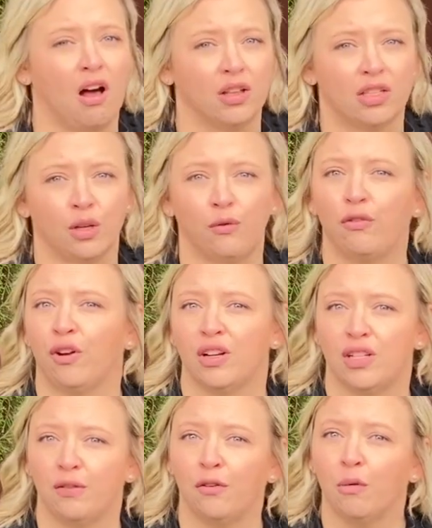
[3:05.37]
Also for a
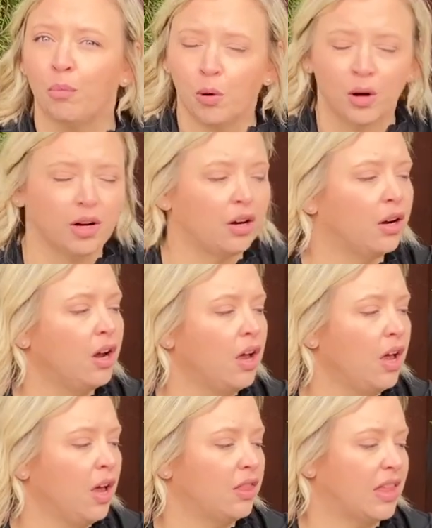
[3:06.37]
different border
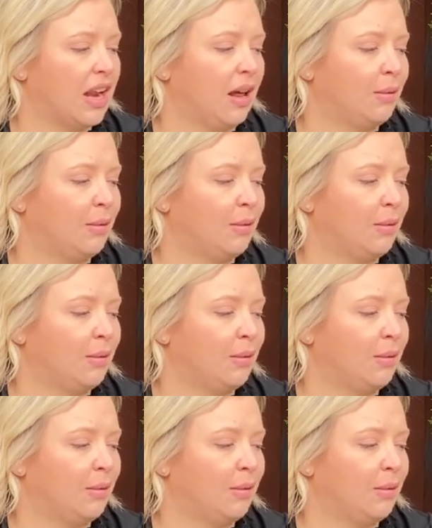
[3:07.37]
that